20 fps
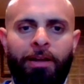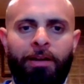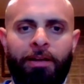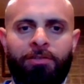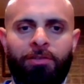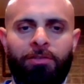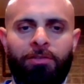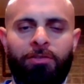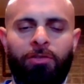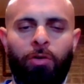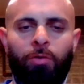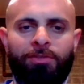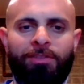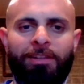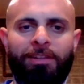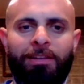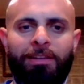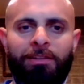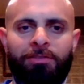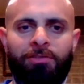actually don't
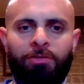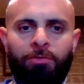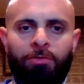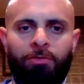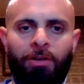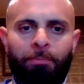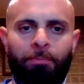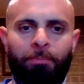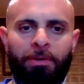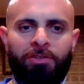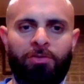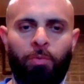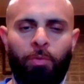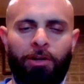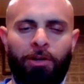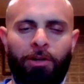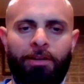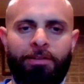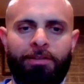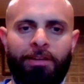see these two companies
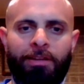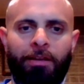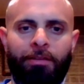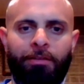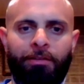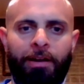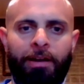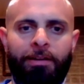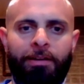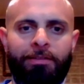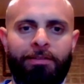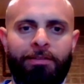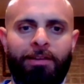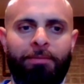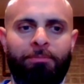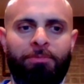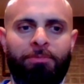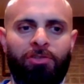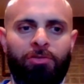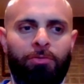working together
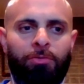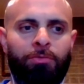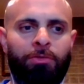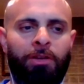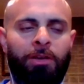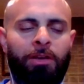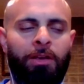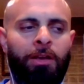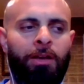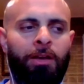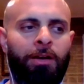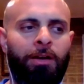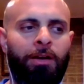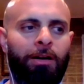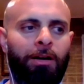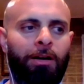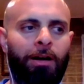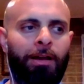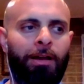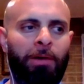anytime soon.
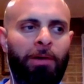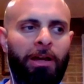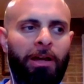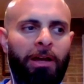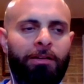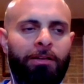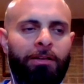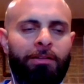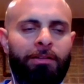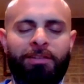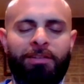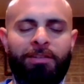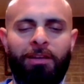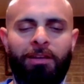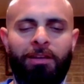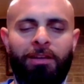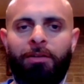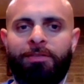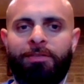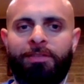Am I going to sit
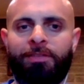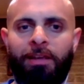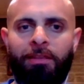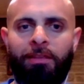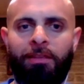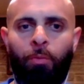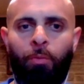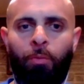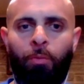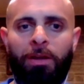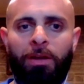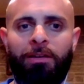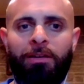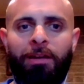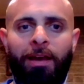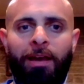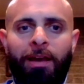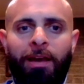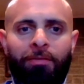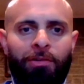here and say that we
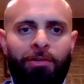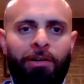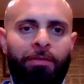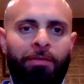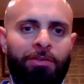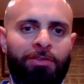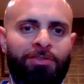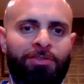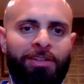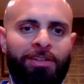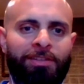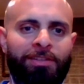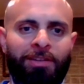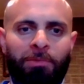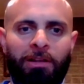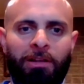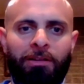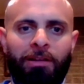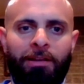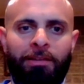never, ever see
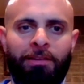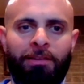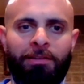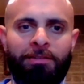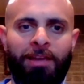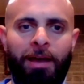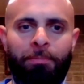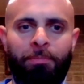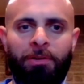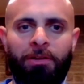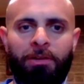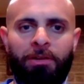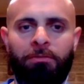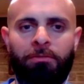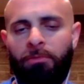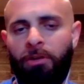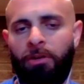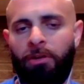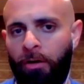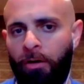something like this
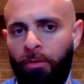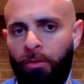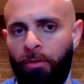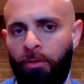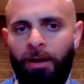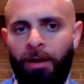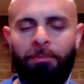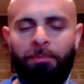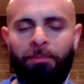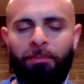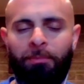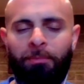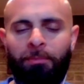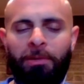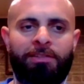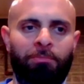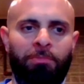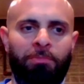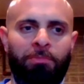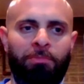happen? No. I mean,
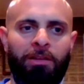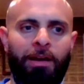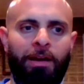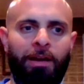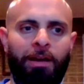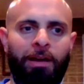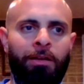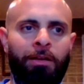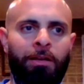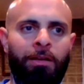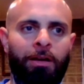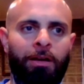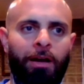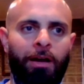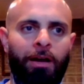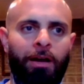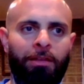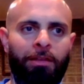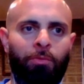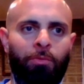it's something that
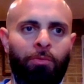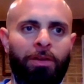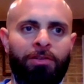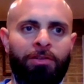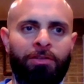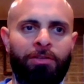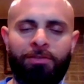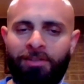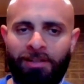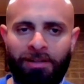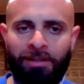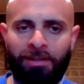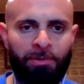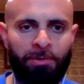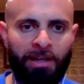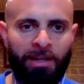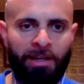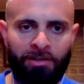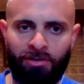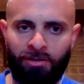I think we could
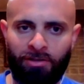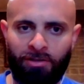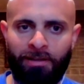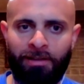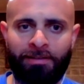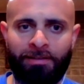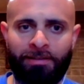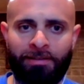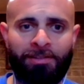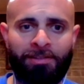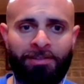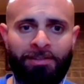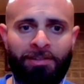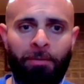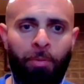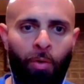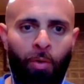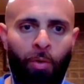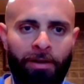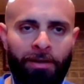see potentially at
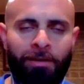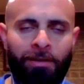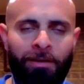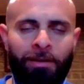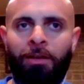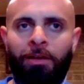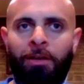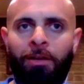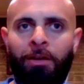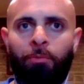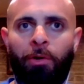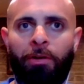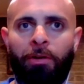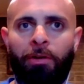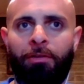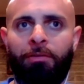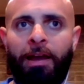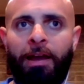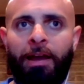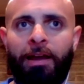some point,
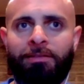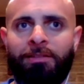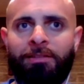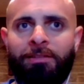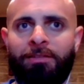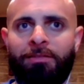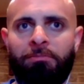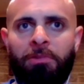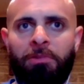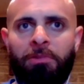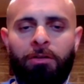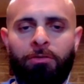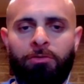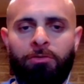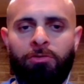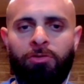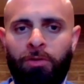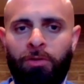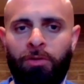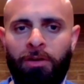whether that's,
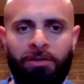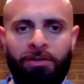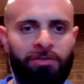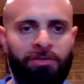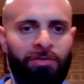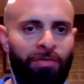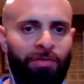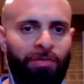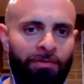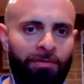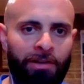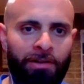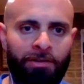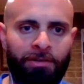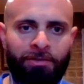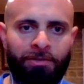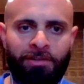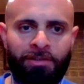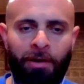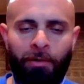2 years, 5
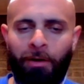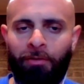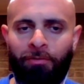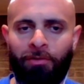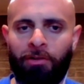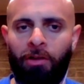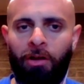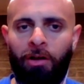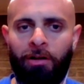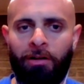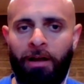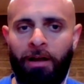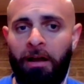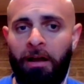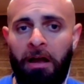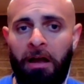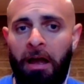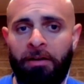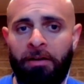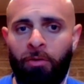years, however long,
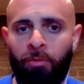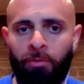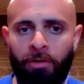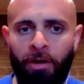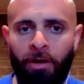I don't